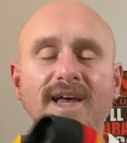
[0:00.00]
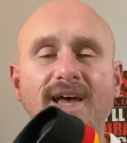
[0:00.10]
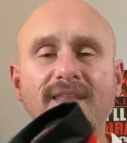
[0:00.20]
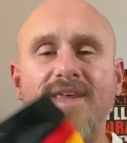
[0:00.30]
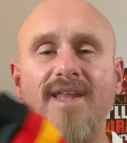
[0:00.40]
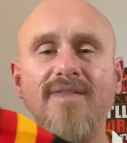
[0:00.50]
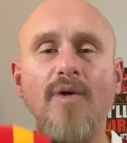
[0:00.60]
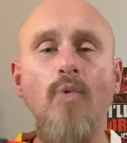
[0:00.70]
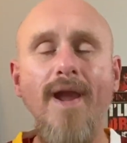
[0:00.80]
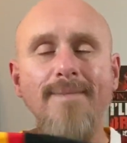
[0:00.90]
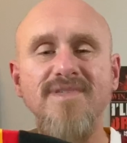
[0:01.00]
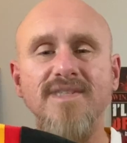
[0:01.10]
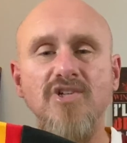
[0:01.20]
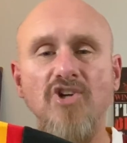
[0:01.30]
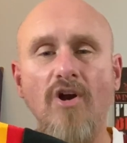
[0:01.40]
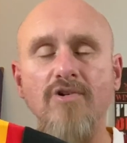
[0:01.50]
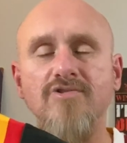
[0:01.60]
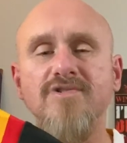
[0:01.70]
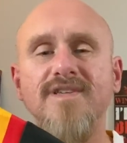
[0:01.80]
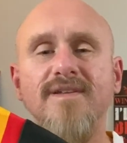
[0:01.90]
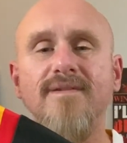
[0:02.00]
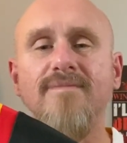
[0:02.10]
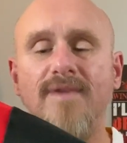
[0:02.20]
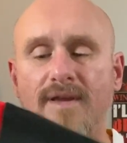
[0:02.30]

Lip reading: And then the Rams and the Chargers and